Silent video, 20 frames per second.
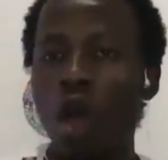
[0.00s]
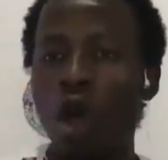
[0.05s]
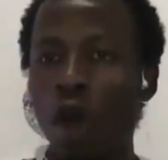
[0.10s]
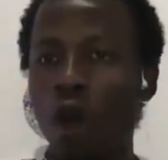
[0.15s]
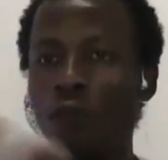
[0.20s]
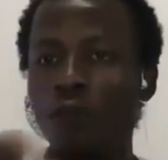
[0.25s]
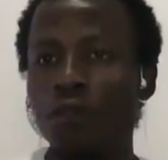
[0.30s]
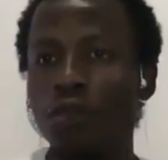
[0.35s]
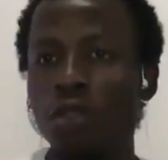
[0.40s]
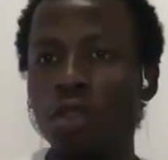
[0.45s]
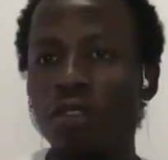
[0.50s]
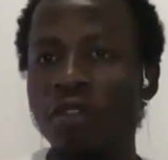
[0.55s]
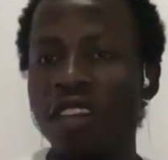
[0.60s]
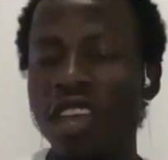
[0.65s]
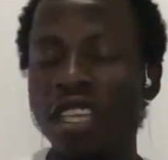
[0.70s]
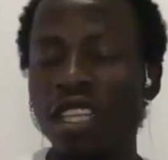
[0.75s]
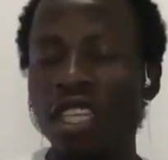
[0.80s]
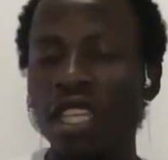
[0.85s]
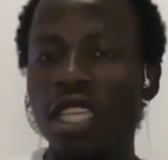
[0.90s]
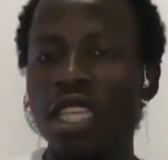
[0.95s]
of
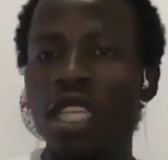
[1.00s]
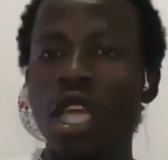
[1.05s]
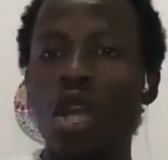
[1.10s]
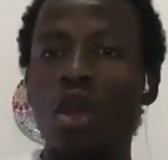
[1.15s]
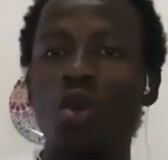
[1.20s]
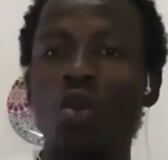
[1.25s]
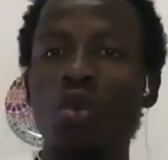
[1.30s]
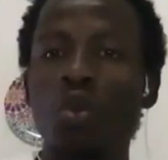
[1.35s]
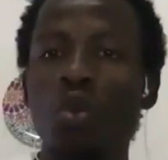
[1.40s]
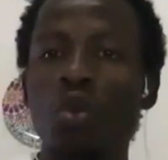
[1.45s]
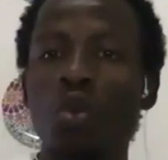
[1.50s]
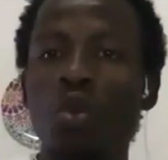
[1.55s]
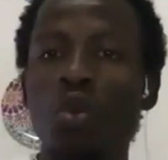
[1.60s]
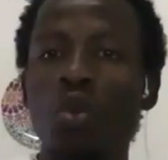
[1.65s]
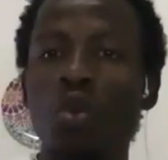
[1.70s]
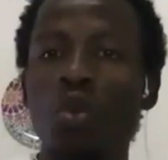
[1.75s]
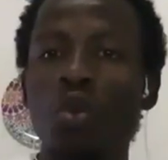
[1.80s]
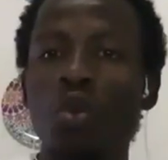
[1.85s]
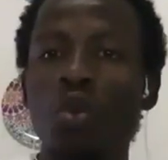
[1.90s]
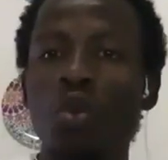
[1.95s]
university we
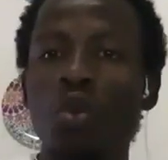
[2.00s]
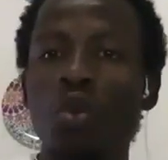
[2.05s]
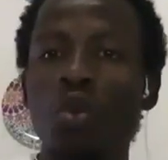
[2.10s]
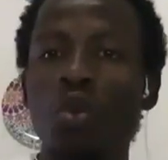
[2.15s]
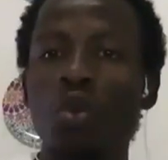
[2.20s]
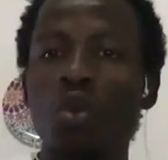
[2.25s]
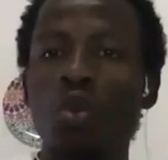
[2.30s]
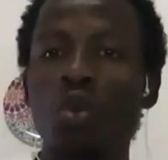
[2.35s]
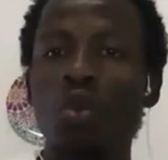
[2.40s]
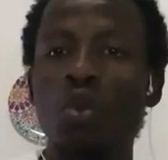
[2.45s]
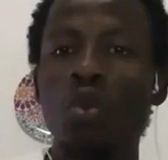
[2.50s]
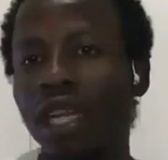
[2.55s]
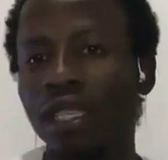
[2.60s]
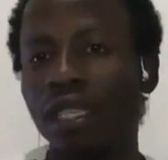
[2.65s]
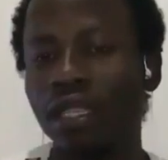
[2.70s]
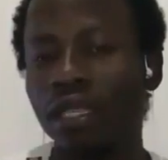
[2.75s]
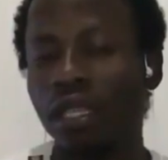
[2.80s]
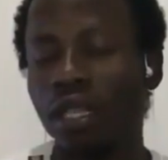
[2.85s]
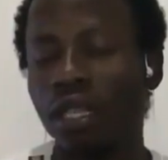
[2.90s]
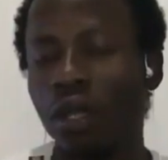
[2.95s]
can act,